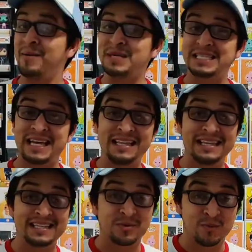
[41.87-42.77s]
I'm gonna say
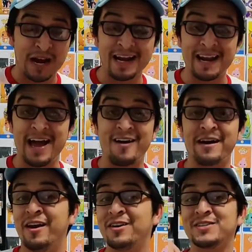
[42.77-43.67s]
this right now
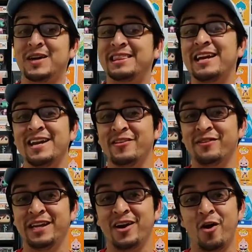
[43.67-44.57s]
and also at the end of the
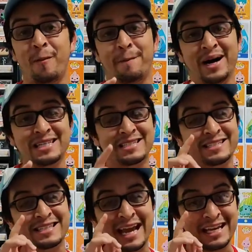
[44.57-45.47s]
video, but
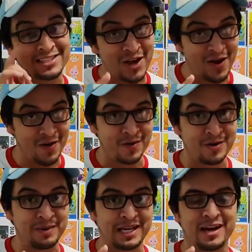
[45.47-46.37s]
stay
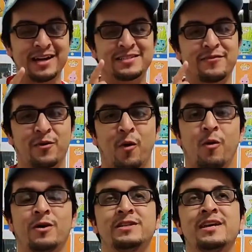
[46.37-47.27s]
tuned because of
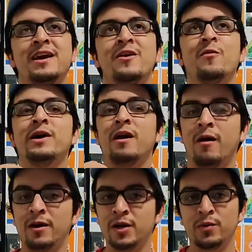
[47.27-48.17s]
course we
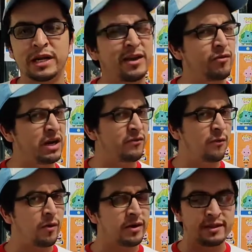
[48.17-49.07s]
are doing a giveaway
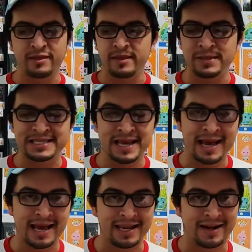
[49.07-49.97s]
for the
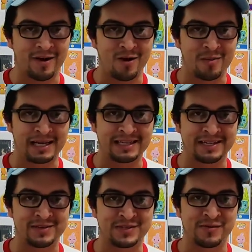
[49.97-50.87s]
metallic All Might
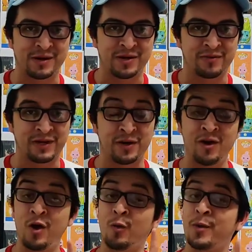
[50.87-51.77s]
that you see right over here.
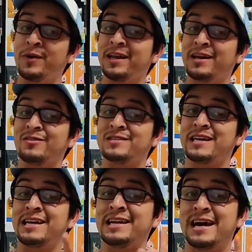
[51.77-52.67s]
We're really close to
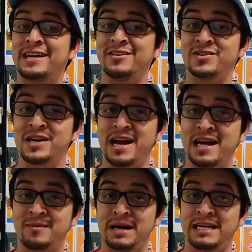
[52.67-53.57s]
hitting 900
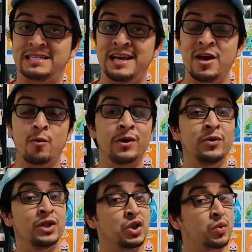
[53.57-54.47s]
nakamas. We're
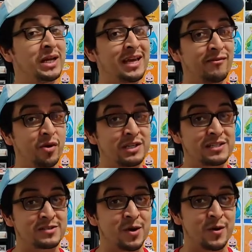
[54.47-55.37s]
doing three giveaways
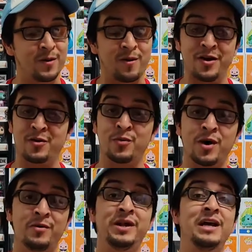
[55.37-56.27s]
in total on a
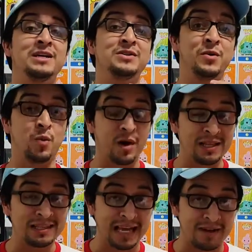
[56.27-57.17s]
road to
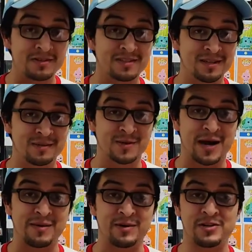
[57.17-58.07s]
1,000
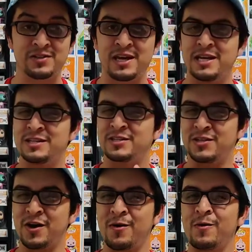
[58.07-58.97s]
subscribers
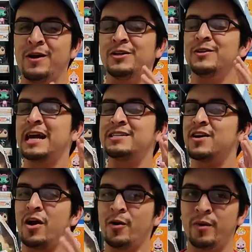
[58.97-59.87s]
so you guys,
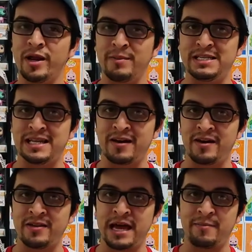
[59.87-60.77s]
y'all don't want to miss out
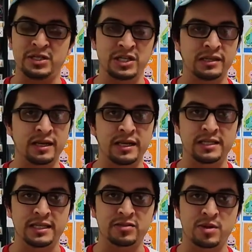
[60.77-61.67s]
on that, but check the link
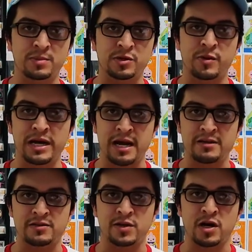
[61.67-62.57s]
in the description right now
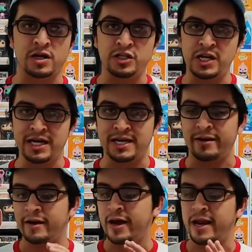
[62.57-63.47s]
so y'all can check
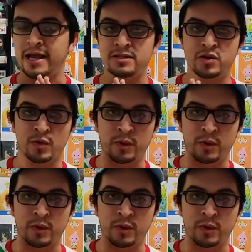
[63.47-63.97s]
out on how to enter to